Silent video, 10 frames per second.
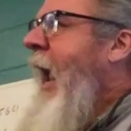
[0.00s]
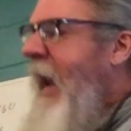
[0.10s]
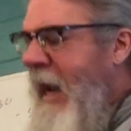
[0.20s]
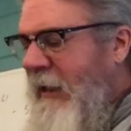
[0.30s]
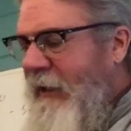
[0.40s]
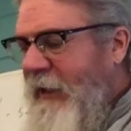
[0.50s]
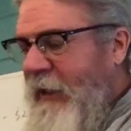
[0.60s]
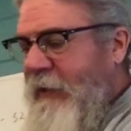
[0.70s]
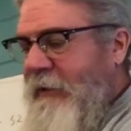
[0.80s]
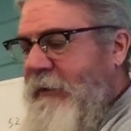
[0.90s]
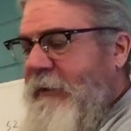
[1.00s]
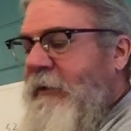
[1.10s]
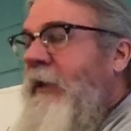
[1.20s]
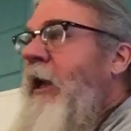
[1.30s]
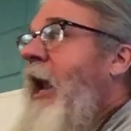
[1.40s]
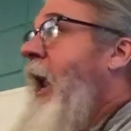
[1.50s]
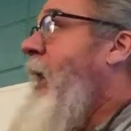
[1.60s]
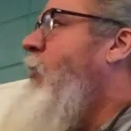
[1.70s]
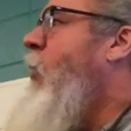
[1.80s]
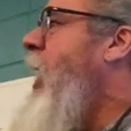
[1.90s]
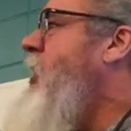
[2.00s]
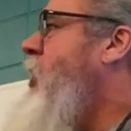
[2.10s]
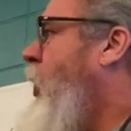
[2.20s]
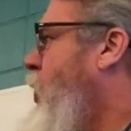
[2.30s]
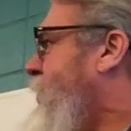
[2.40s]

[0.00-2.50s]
Helena, and won her